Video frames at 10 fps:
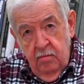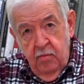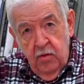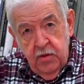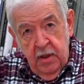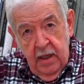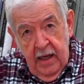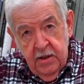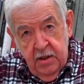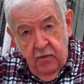pushing
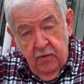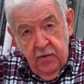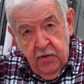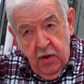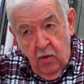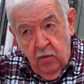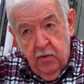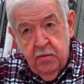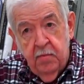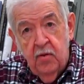against it with their
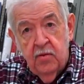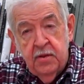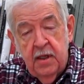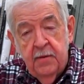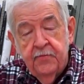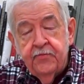shoulders, pulls it.